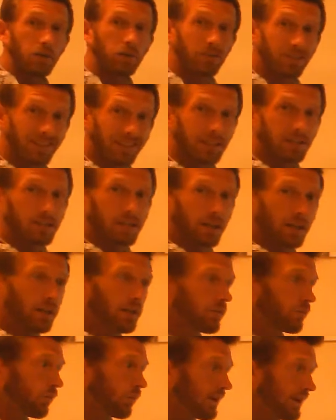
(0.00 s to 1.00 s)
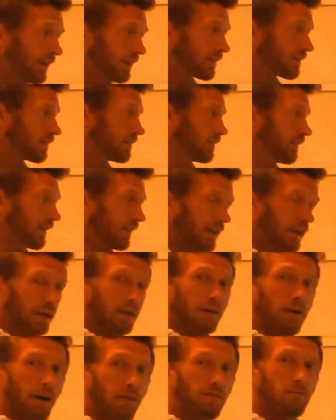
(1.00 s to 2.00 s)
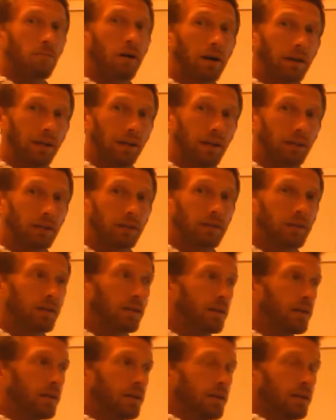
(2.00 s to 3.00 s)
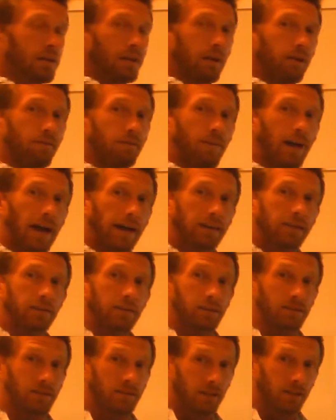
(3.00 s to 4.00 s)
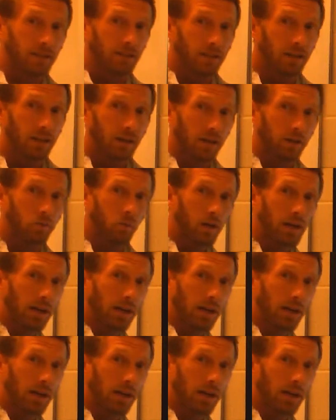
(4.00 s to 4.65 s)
you 16 weeks to get enough money. In fact, 16